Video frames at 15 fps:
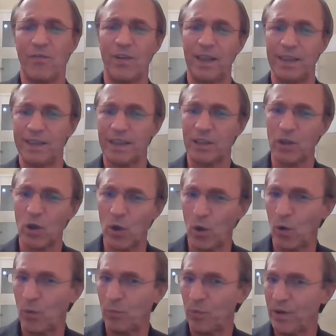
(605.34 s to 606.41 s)
felt at
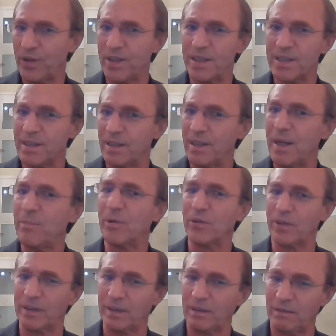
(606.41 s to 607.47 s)
home with this
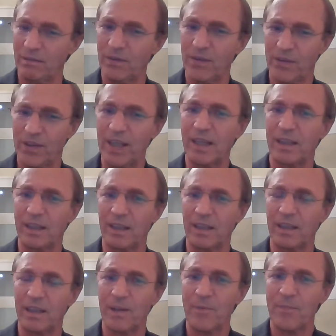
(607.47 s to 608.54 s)
liberal thinking.
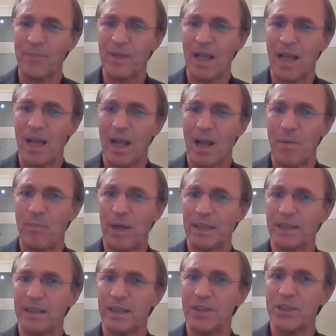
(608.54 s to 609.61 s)

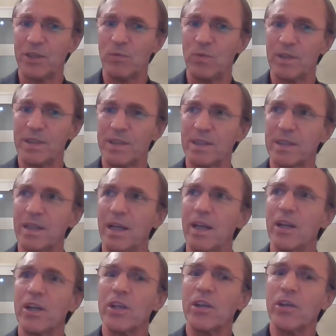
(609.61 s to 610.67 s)
But she was
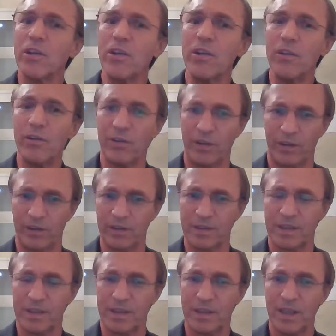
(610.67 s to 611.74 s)

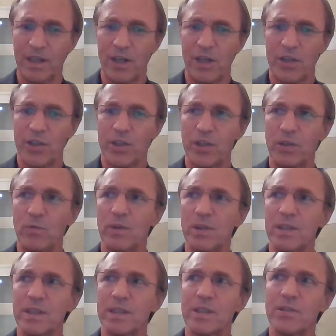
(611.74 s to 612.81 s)
curious. She
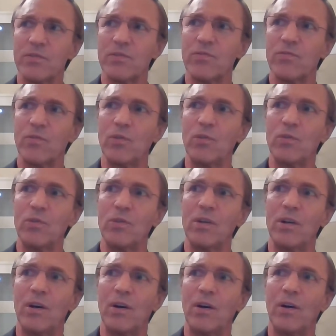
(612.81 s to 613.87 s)
was full
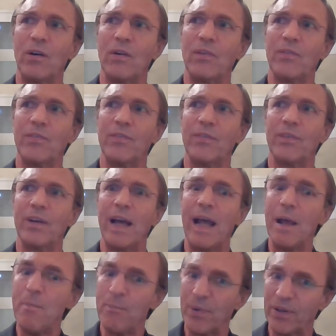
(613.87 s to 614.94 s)
of
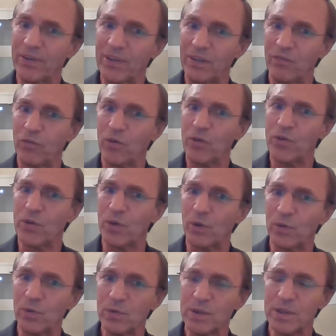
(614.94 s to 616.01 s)
empathy for
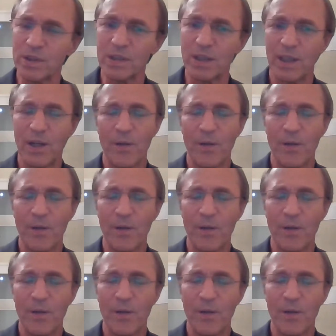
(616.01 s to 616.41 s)
those